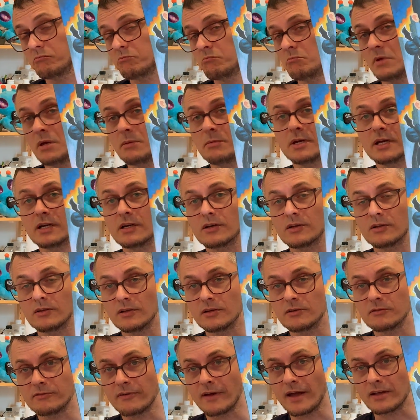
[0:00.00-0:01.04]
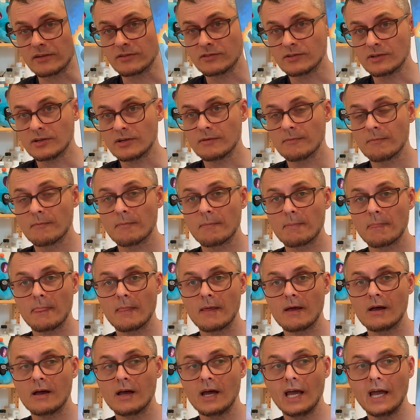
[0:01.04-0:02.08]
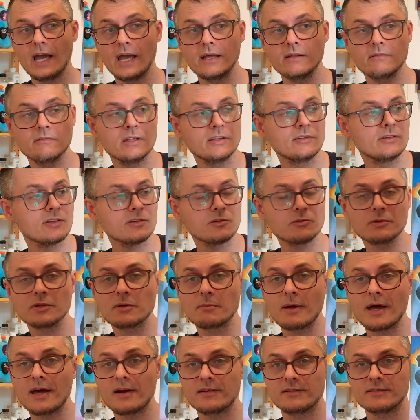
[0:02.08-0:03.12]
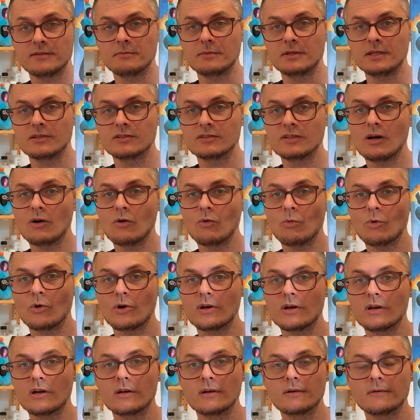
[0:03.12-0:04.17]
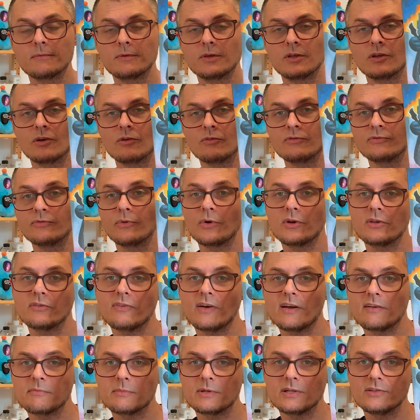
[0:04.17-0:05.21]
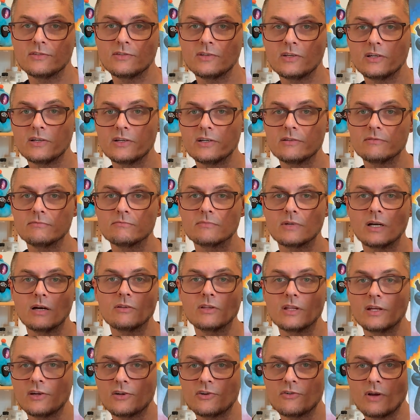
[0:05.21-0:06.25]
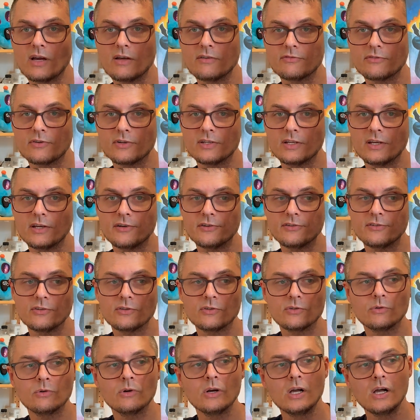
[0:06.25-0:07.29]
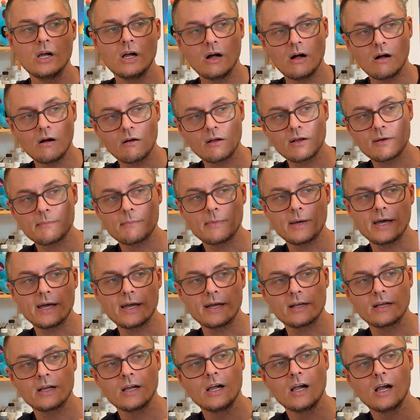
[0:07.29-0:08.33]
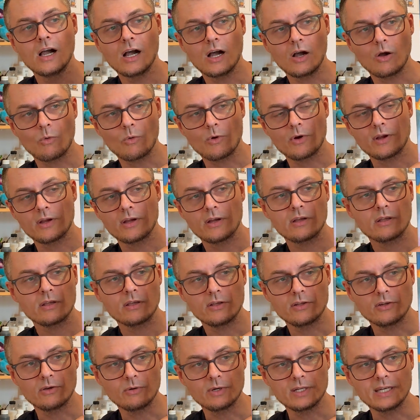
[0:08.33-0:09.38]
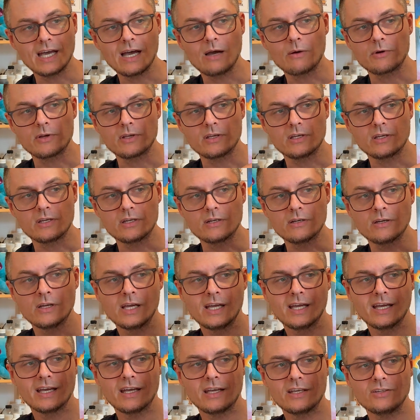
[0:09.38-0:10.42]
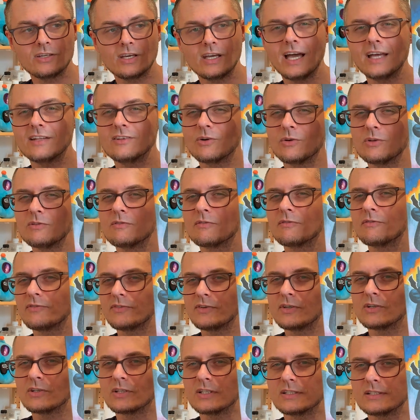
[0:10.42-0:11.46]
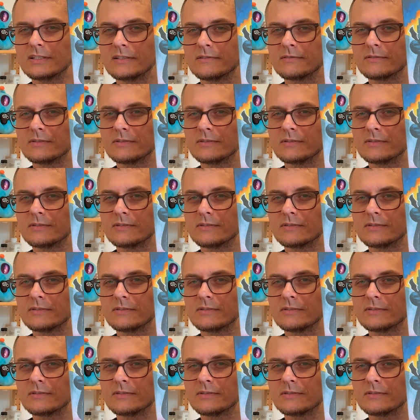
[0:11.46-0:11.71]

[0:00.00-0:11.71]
Maybe I could have done it faster. It doesn't really matter to me because I'll work, you know, 45 minutes here. I'll let it dry for a day or two. I'll come back. I'll work, you know, an hour here. I don't even feel it.